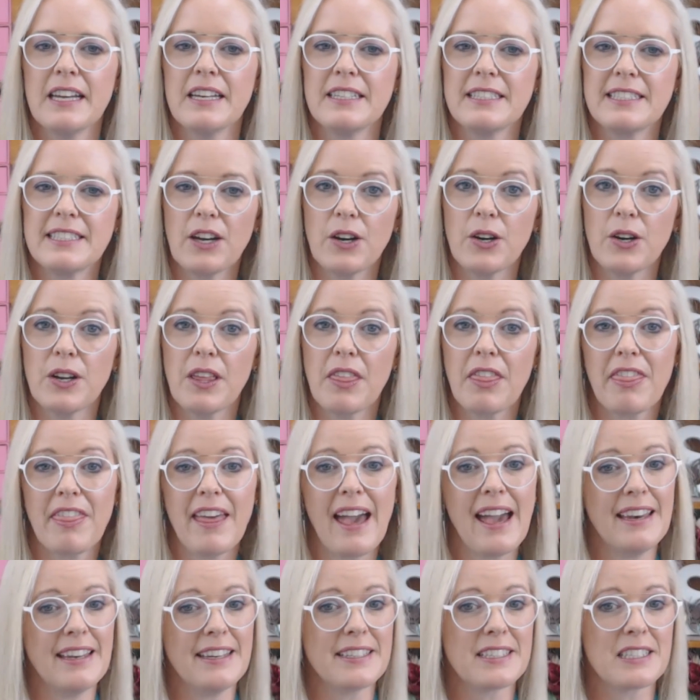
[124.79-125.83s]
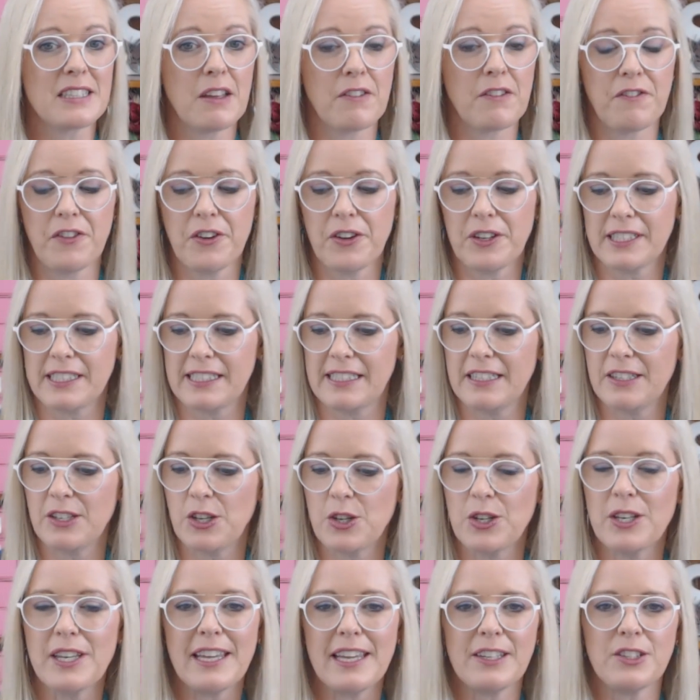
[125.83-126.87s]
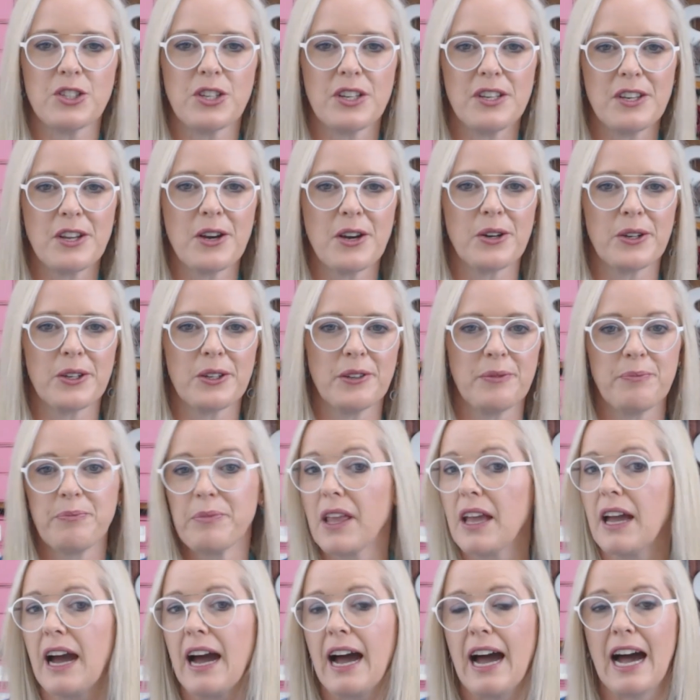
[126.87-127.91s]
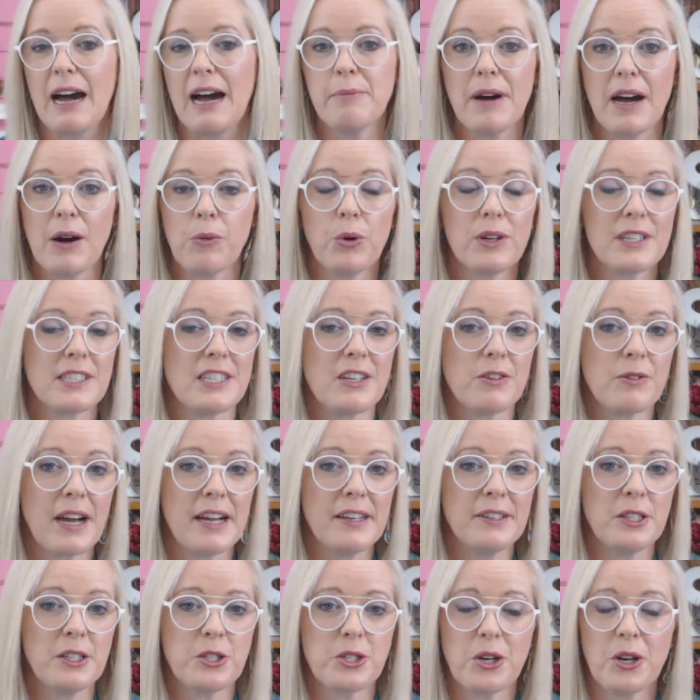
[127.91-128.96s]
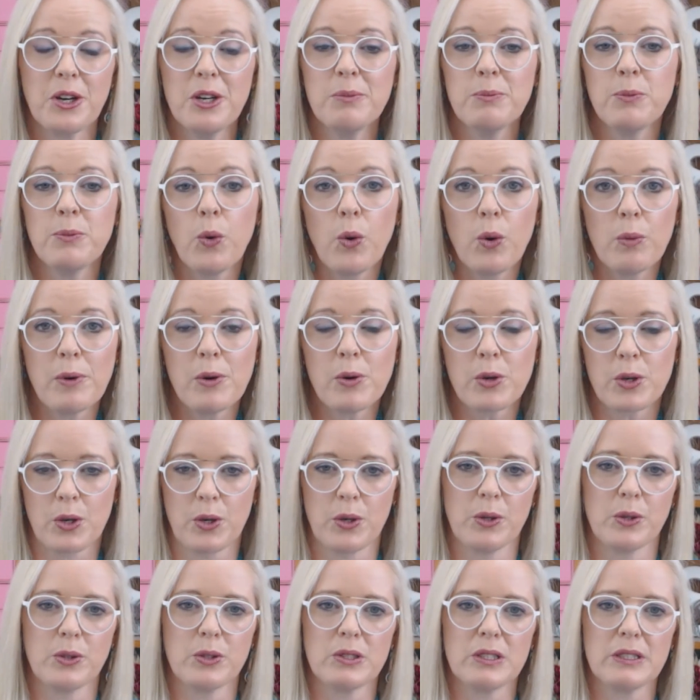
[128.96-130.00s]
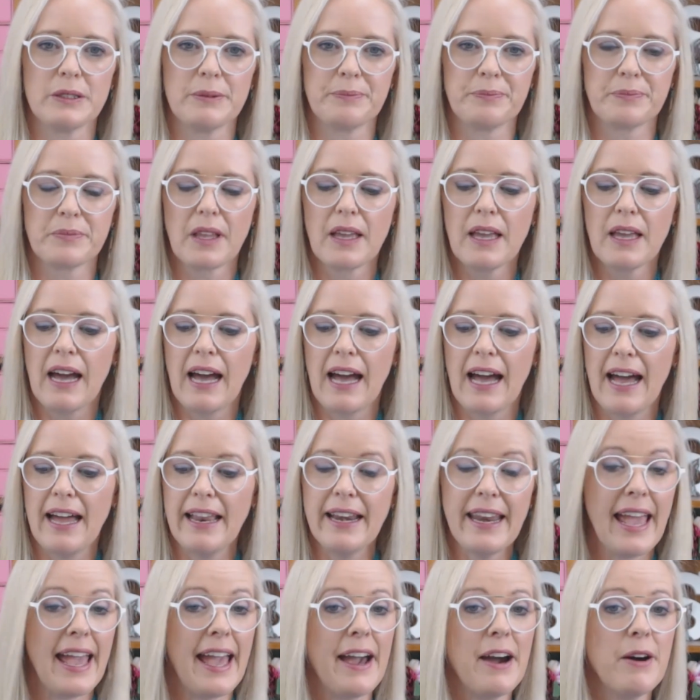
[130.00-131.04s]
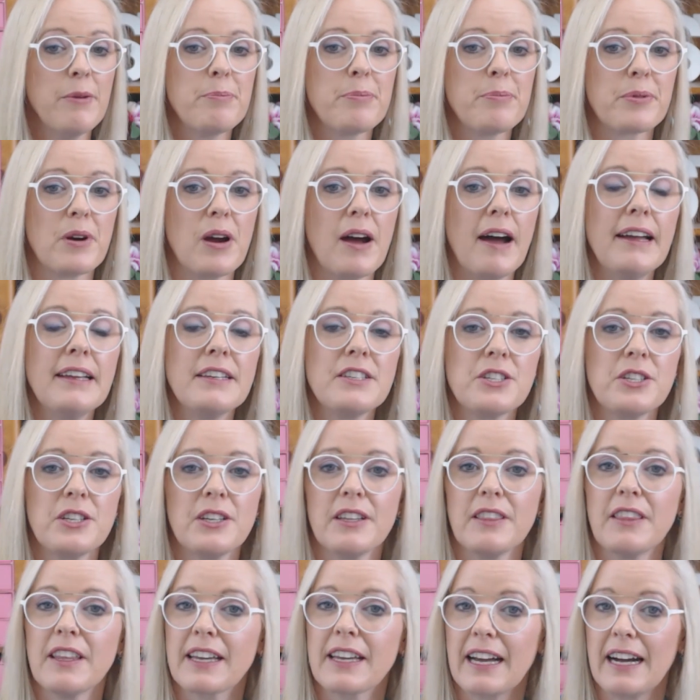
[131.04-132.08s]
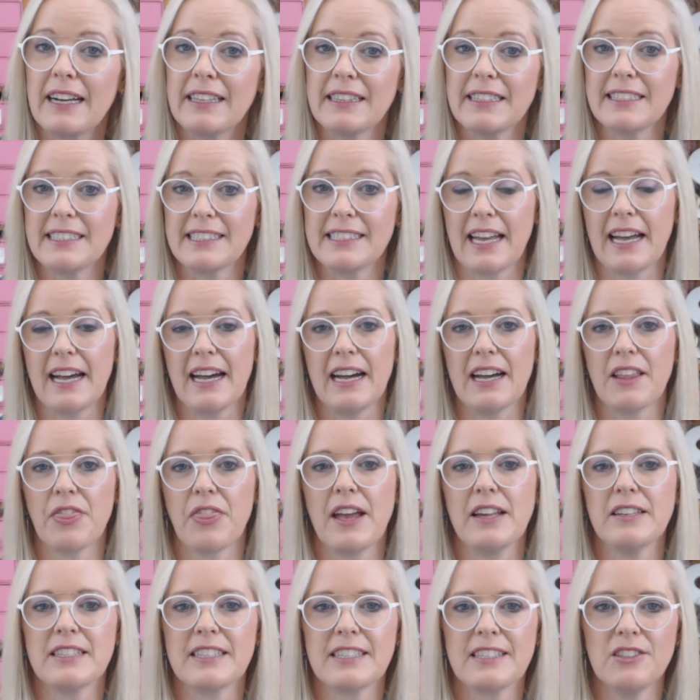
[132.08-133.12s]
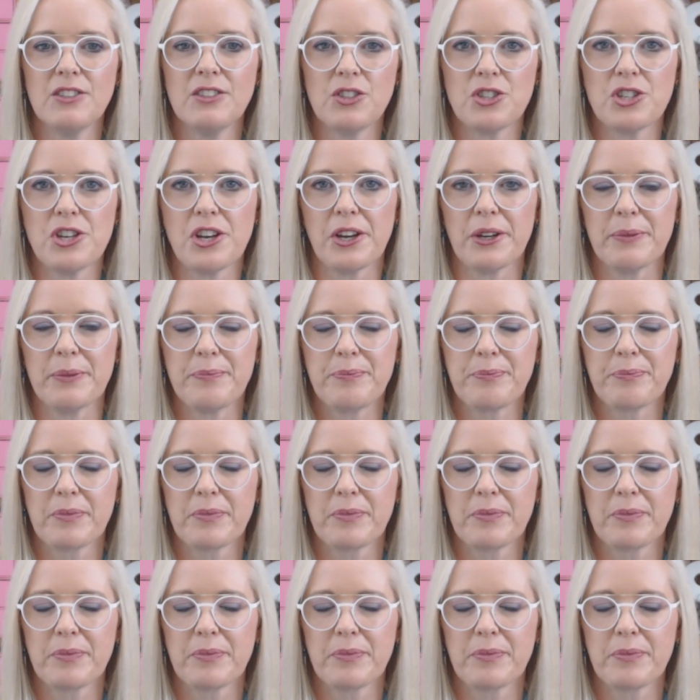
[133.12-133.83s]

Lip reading: So that is the first thing you need to know. What's your undertone, warm or cool? And how bright the colours are that suit you.